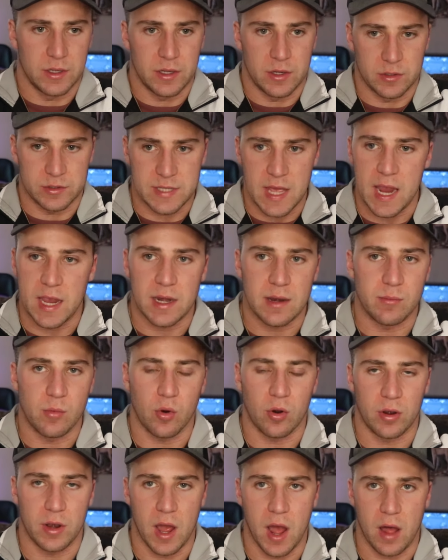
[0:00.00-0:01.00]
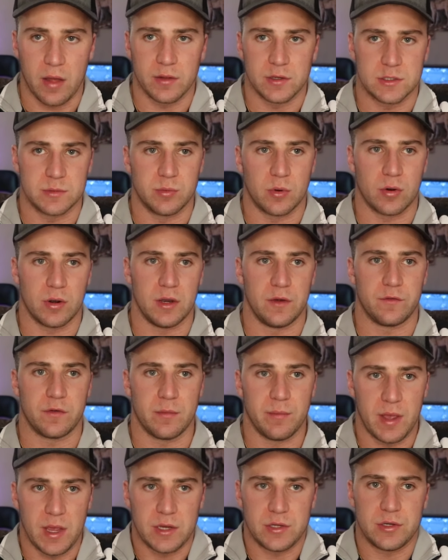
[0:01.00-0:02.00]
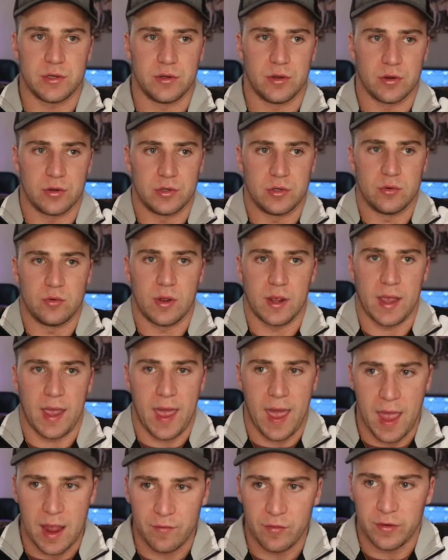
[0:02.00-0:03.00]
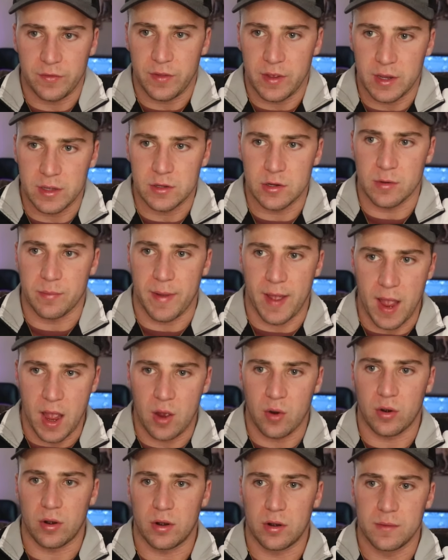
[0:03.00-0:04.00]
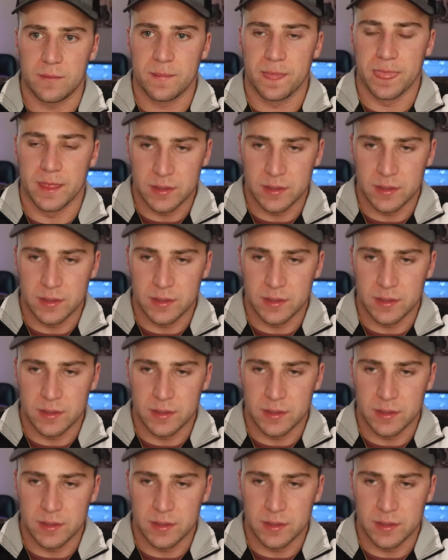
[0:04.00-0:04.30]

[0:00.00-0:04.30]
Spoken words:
You're taking in more knowledge, more information. You're doing everything in your power